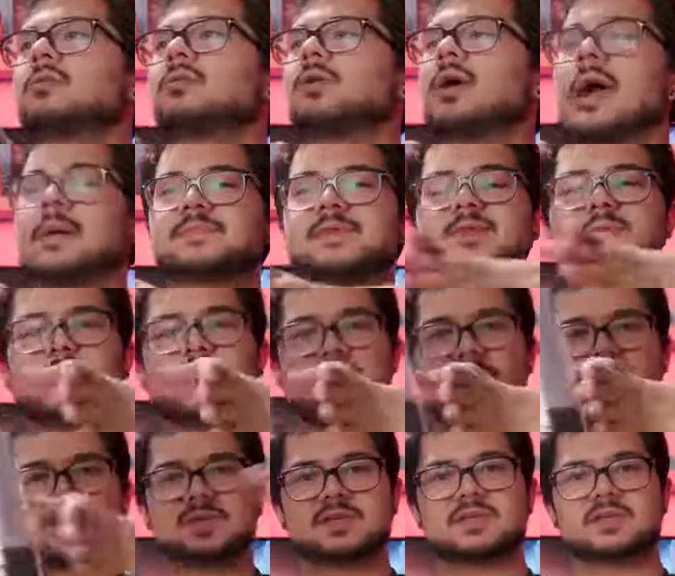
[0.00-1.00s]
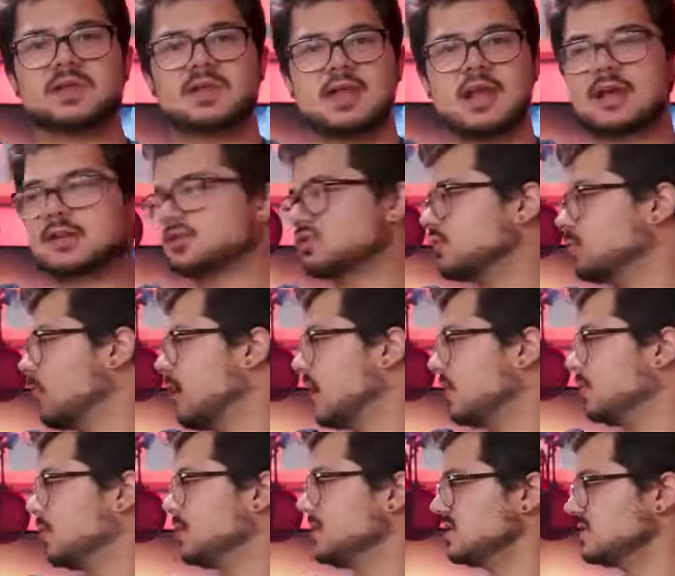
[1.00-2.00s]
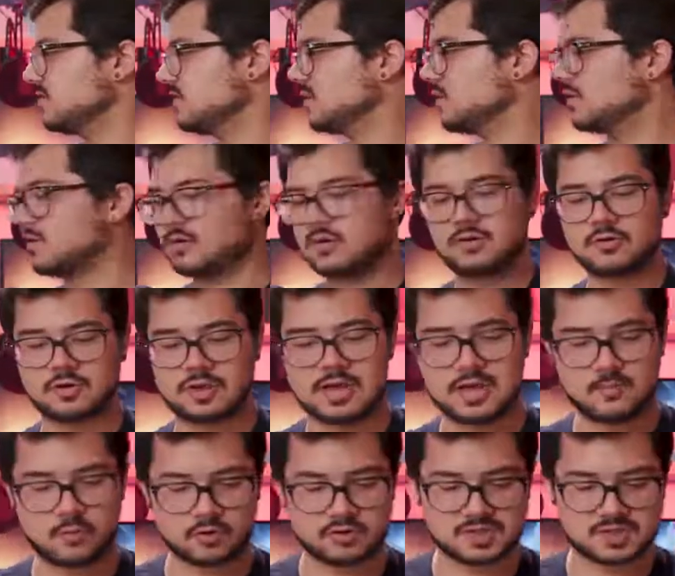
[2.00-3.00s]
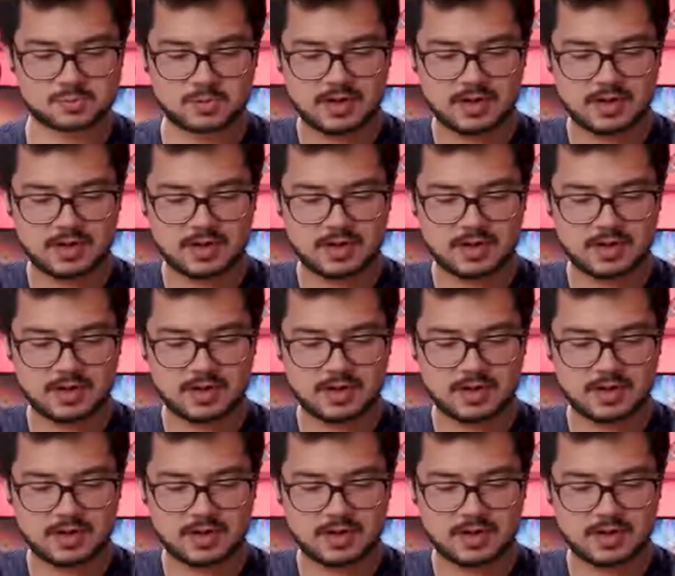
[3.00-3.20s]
Perhaps it's one of those extra wide ones for your, your keyboard as